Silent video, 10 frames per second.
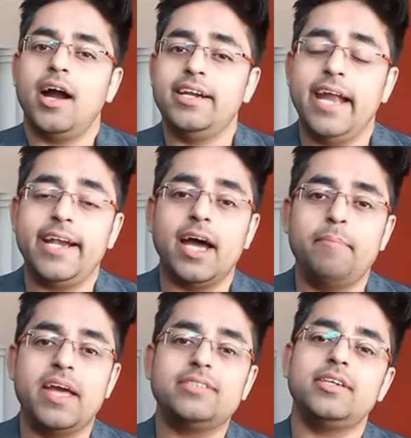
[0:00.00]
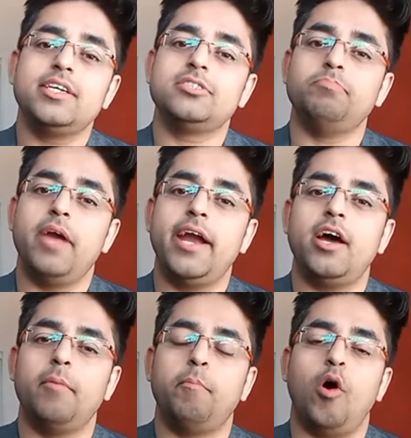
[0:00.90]
A database is
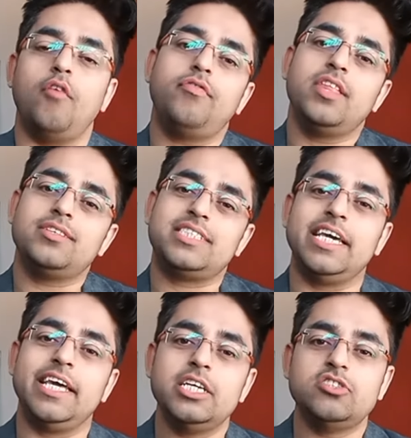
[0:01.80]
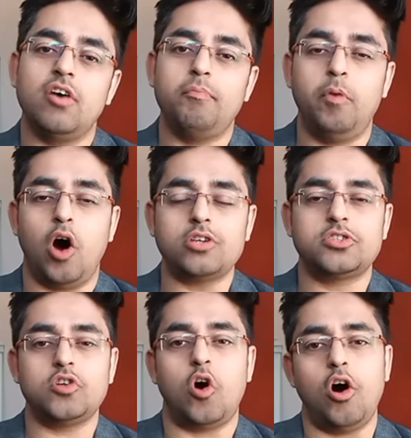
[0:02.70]
made up of the series of
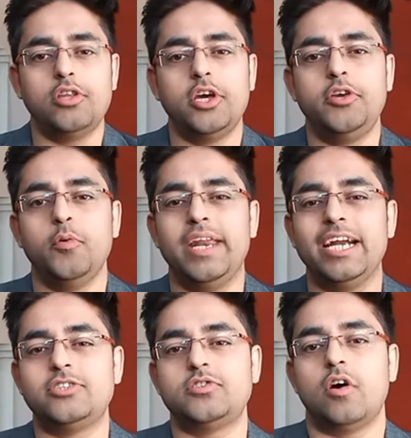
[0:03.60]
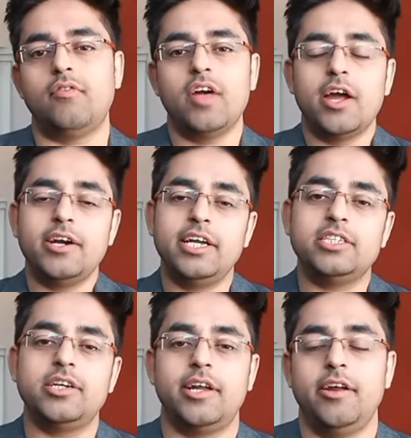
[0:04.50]
blocks or the units of
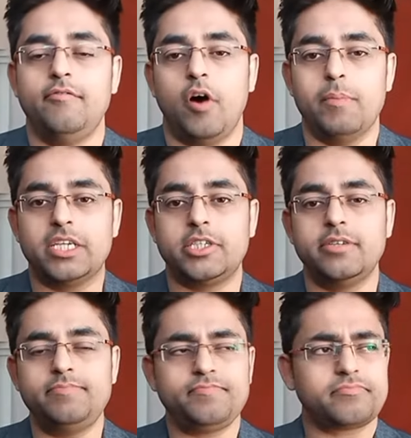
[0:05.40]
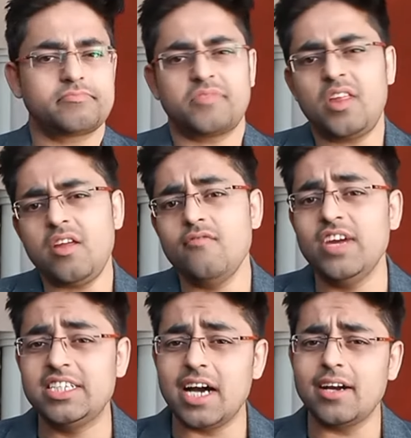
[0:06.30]
digital information
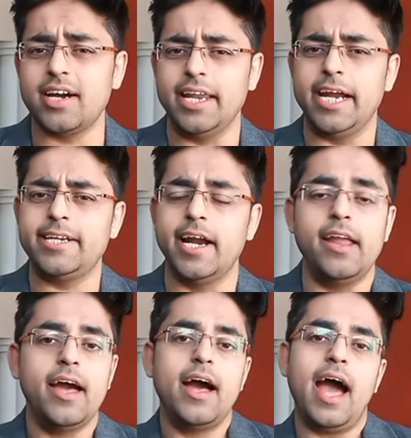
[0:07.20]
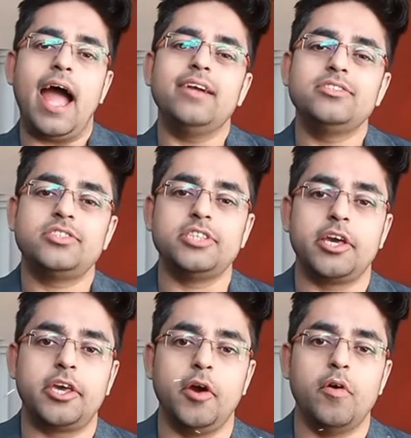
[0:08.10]
which are connected and
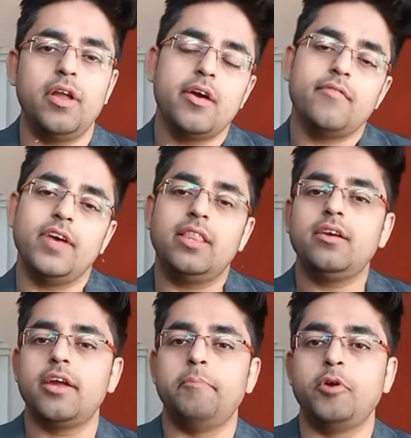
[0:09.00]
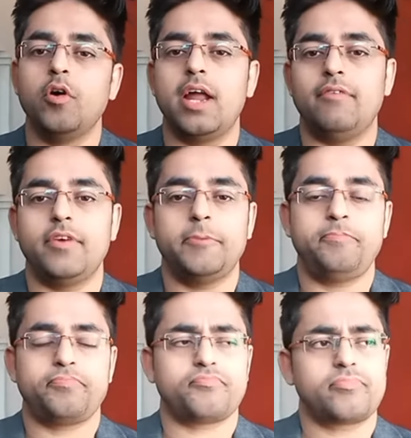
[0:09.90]
secured with cryptography.